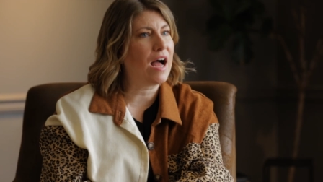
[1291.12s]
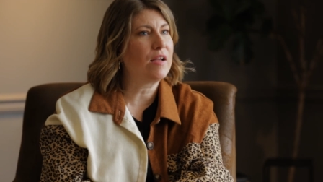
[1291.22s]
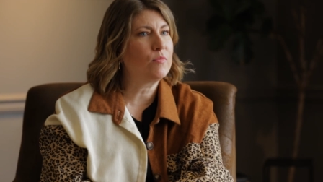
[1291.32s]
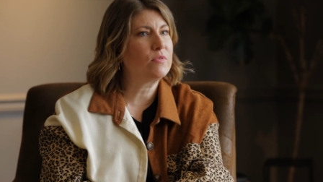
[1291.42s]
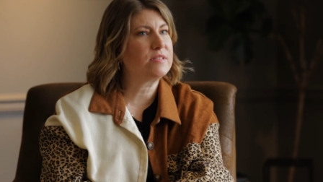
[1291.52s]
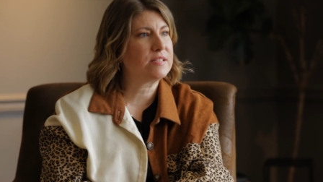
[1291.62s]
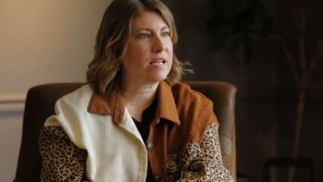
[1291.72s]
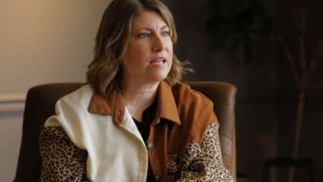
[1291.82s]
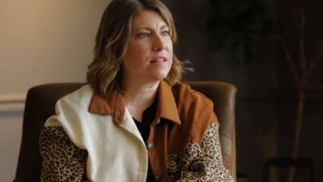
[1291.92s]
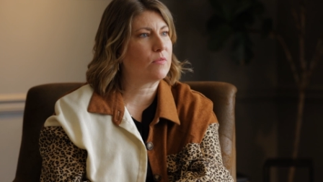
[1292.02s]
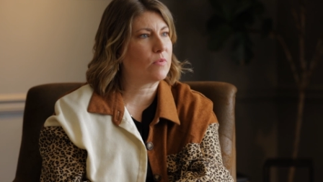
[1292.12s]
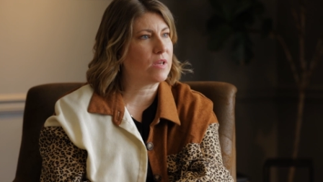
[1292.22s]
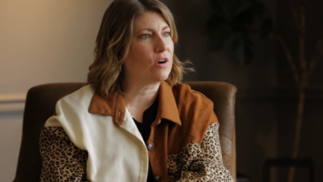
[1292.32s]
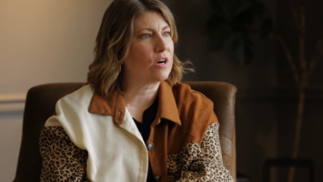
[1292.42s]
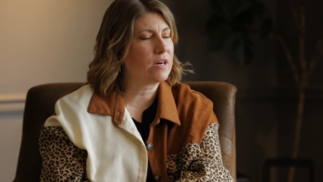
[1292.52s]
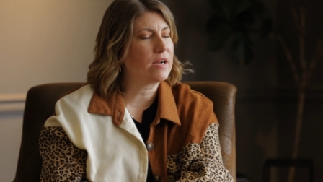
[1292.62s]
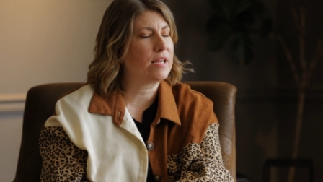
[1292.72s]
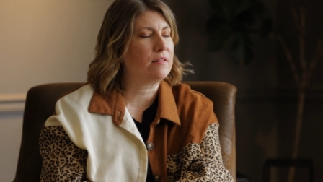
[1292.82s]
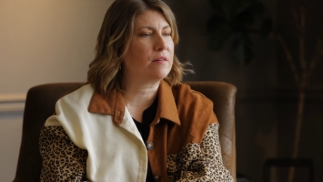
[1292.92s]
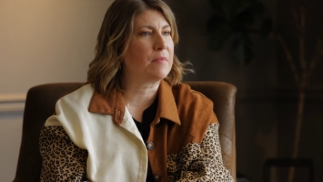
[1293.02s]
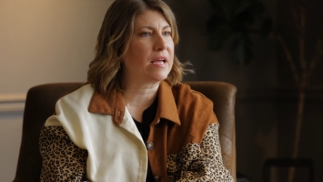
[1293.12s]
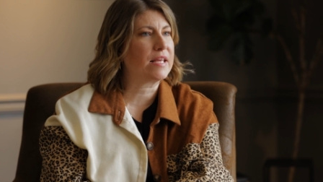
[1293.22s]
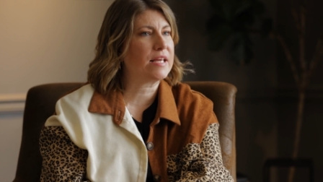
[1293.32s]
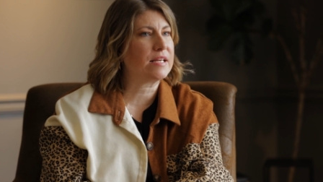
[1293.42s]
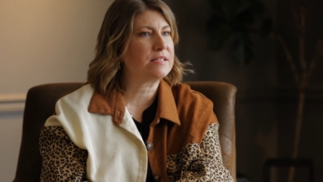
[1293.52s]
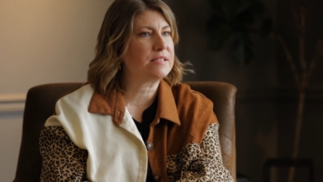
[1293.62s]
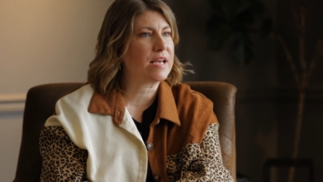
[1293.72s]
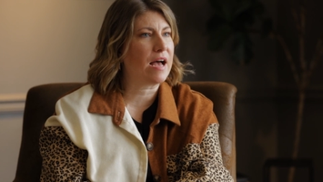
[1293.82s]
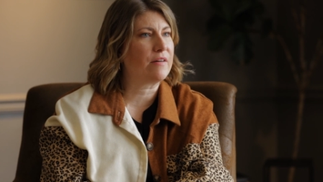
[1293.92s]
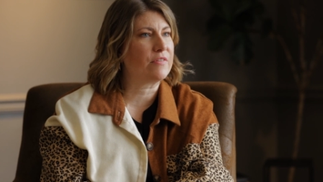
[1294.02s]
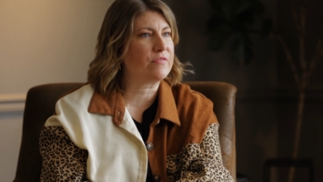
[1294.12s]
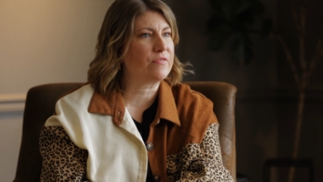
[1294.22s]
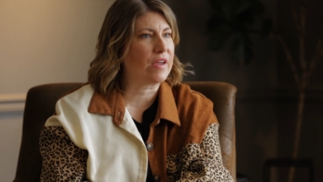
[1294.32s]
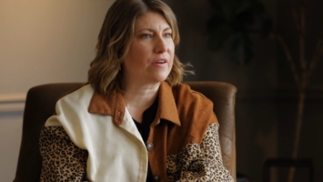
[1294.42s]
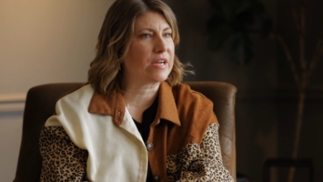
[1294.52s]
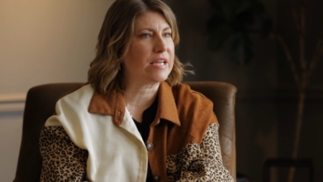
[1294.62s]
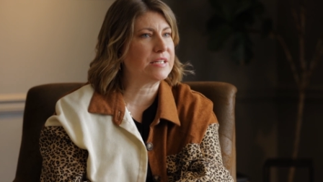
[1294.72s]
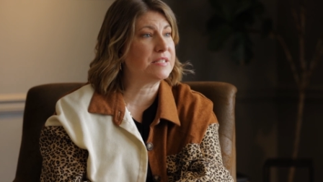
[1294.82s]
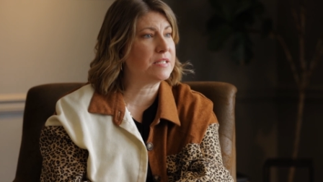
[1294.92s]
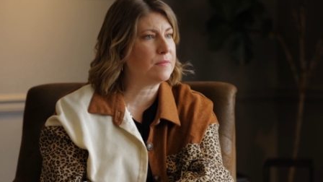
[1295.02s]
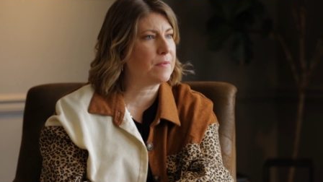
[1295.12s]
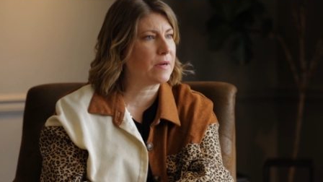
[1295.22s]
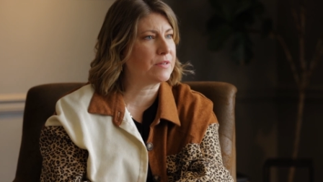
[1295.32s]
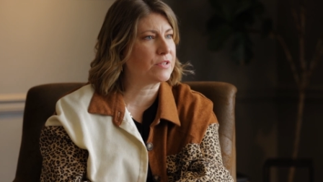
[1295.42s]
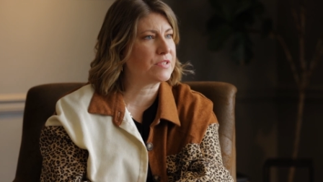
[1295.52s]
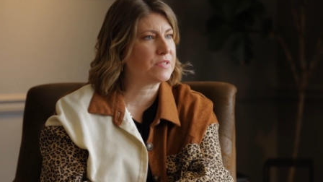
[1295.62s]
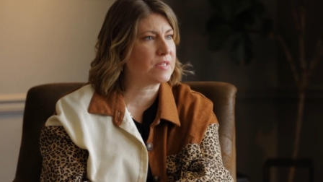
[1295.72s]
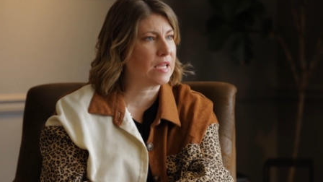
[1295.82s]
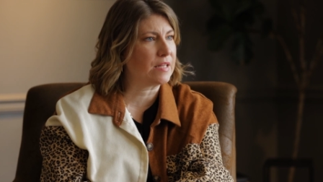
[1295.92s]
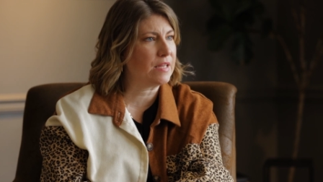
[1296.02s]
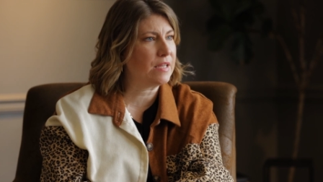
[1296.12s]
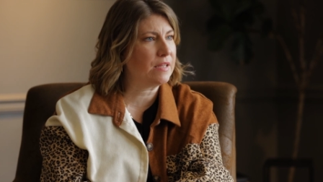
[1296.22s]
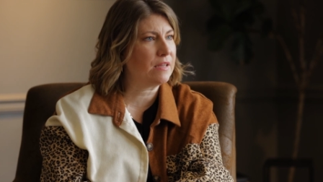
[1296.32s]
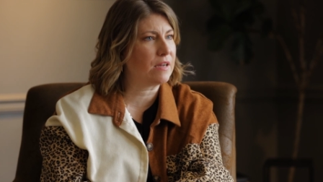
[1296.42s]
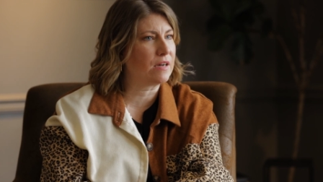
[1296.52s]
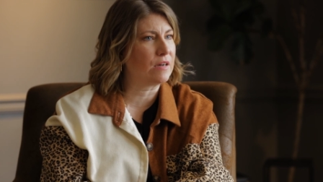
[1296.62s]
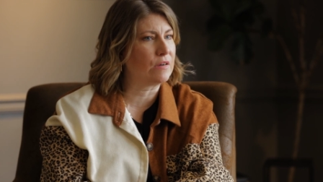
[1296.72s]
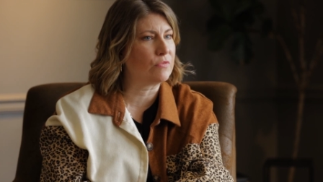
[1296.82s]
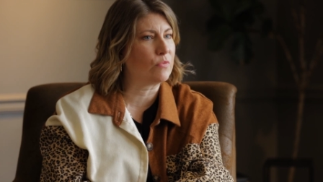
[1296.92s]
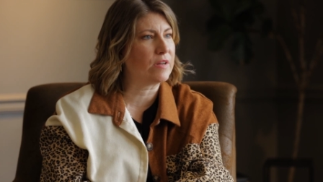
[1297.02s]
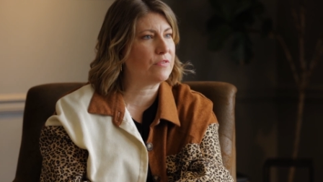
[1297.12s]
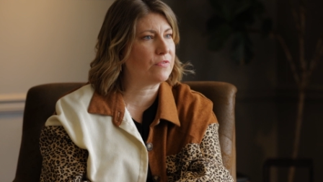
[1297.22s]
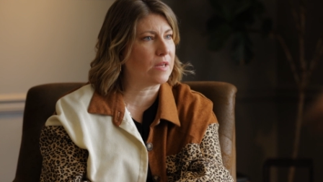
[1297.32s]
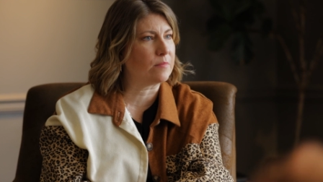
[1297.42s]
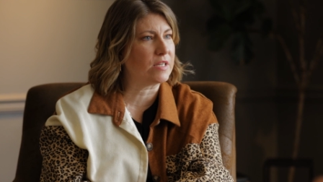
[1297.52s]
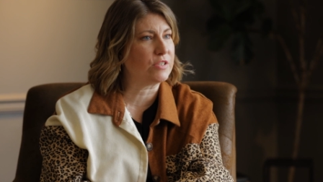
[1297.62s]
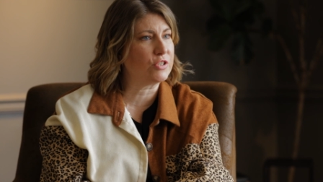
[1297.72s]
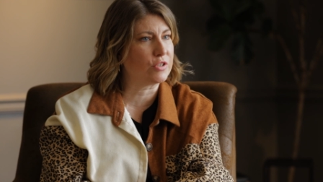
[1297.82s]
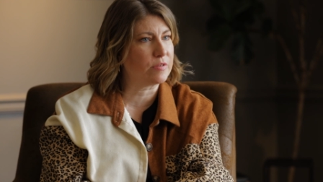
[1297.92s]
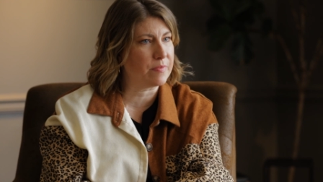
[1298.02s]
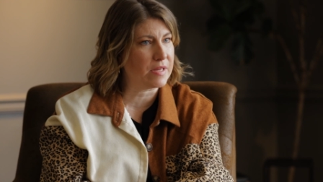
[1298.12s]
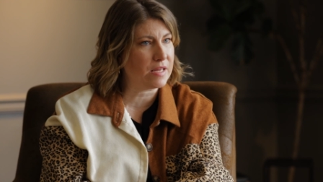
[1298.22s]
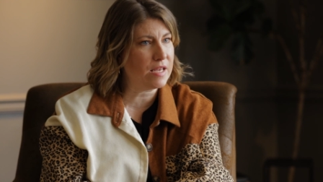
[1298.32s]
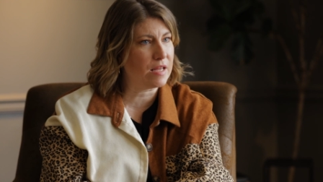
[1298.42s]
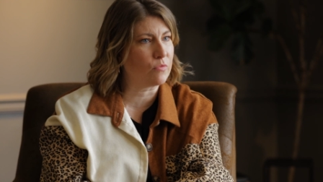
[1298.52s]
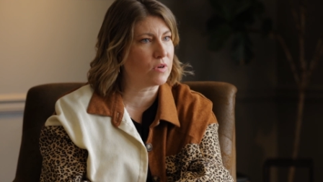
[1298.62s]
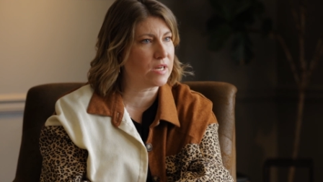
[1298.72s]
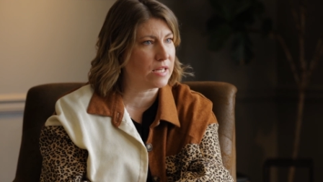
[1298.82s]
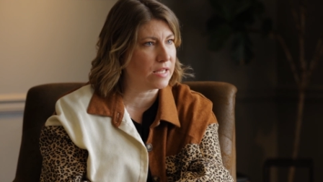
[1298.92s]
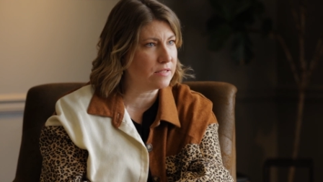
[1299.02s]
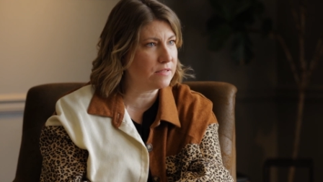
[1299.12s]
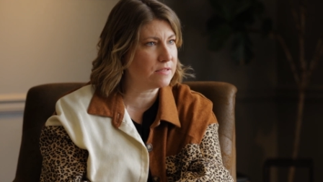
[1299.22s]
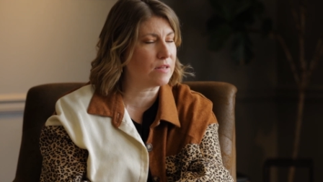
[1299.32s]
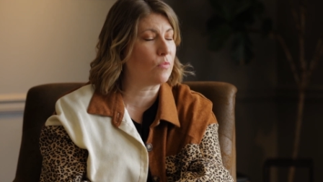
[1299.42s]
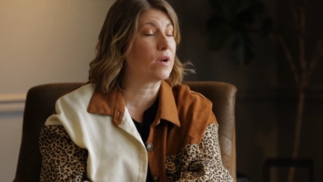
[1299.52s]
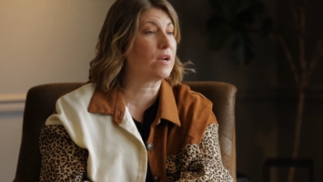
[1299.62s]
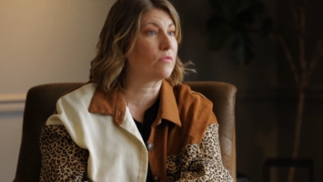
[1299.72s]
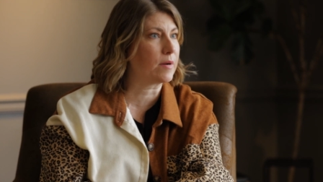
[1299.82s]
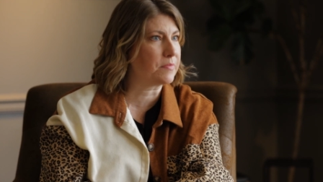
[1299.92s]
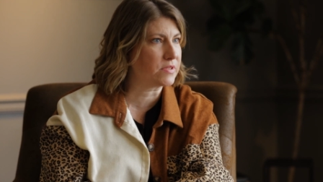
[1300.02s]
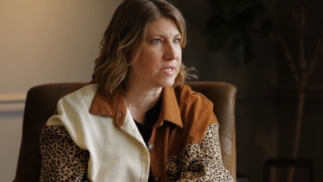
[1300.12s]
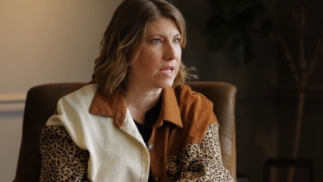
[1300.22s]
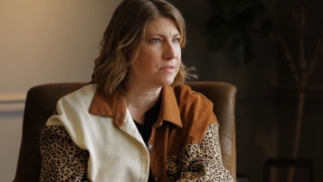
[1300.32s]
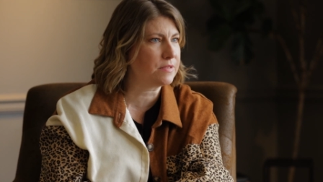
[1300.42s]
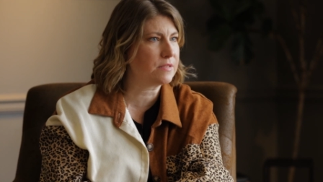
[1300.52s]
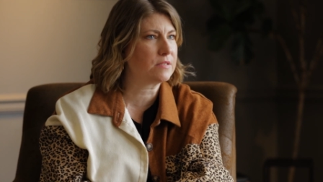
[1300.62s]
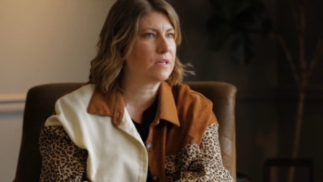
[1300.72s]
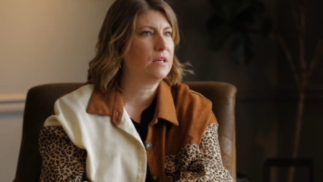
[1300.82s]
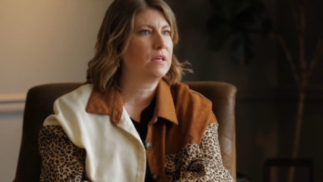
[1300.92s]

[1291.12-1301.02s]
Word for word: I would say that we are. And my kids have a very deep understanding of what family should be and what it is and what it represents.